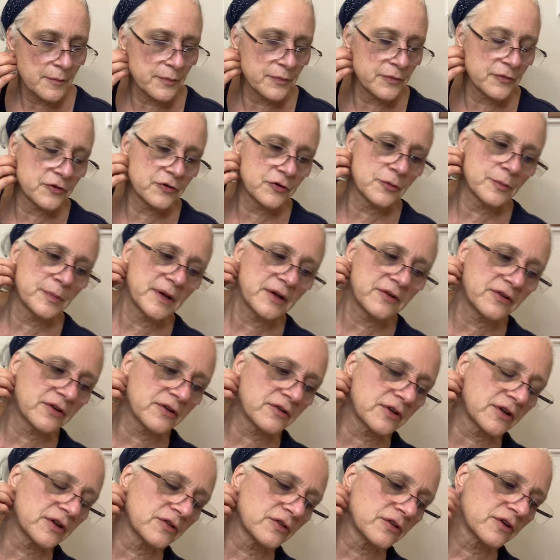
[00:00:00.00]
So
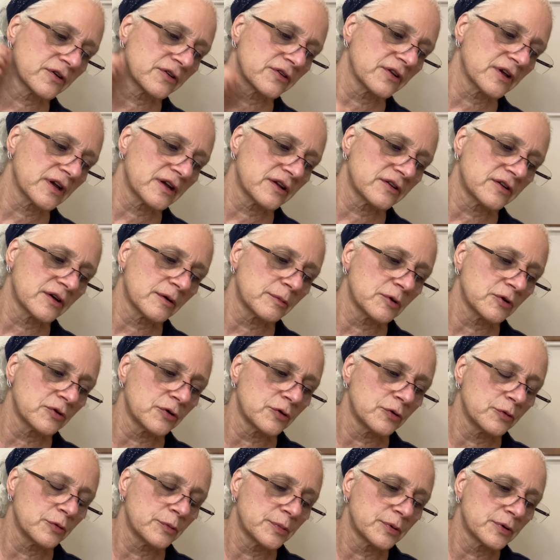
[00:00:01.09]
basically it looks like a double
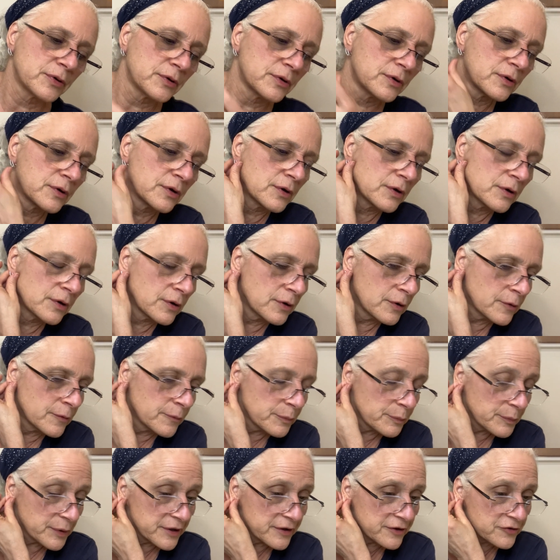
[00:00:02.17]
hoop,
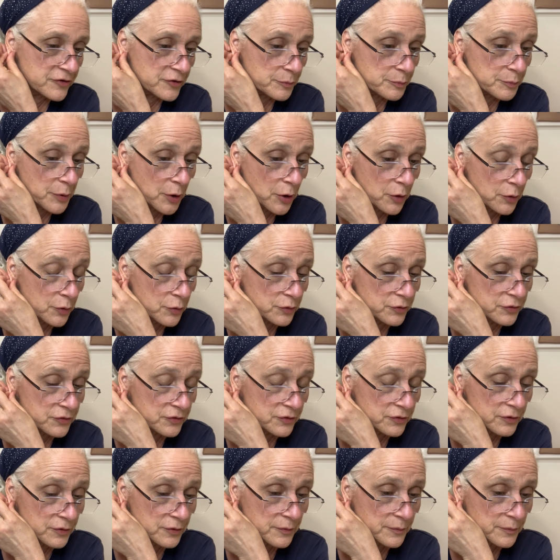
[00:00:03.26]
but it's a post,